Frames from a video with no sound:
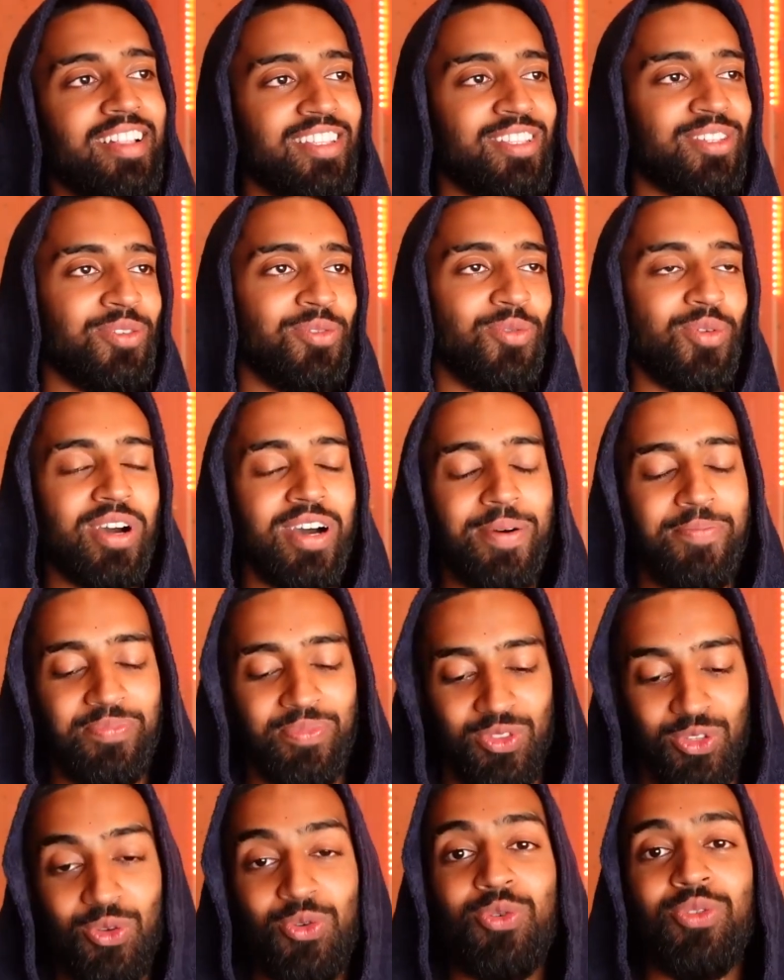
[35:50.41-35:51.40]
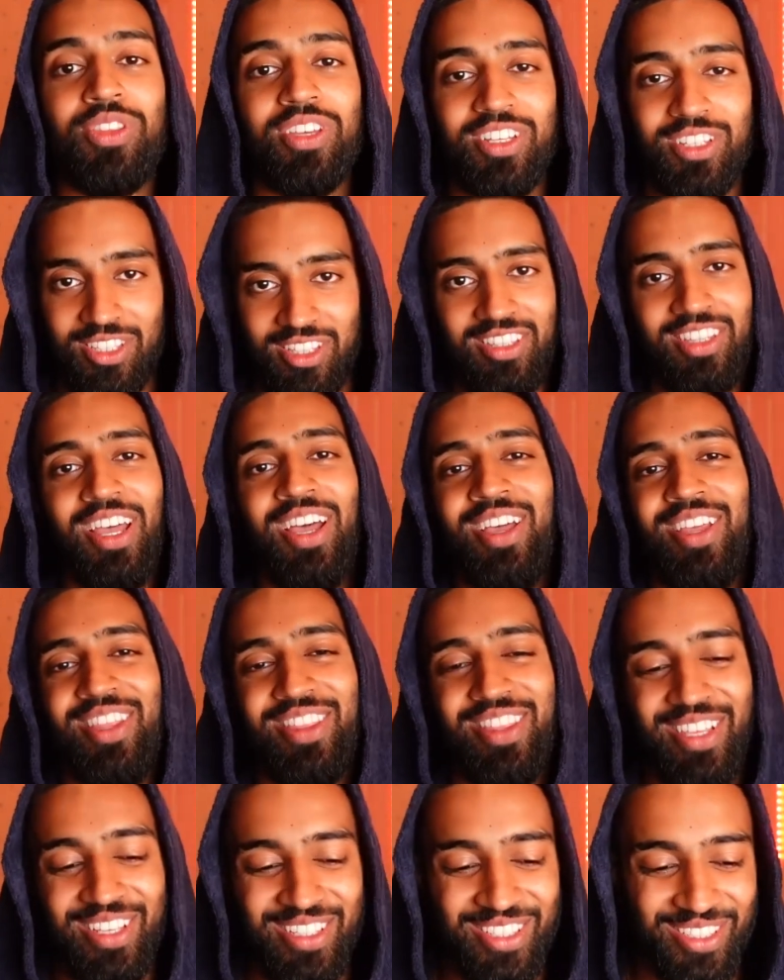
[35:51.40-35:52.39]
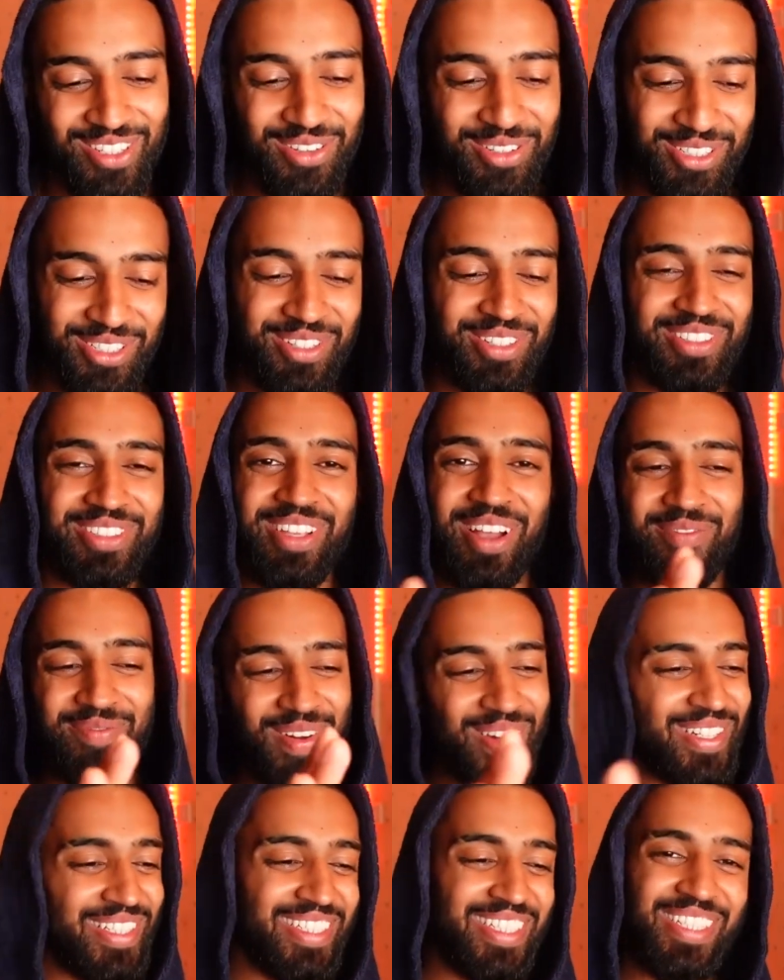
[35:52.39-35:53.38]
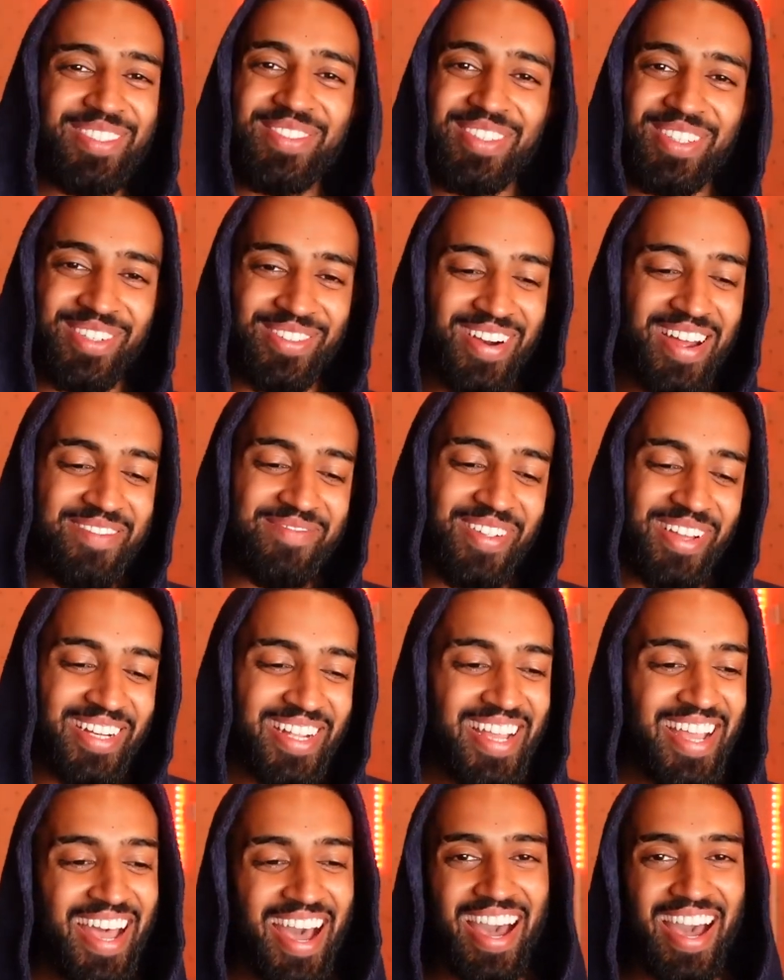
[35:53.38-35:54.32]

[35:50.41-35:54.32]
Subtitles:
do the social, apologies for the rant, man.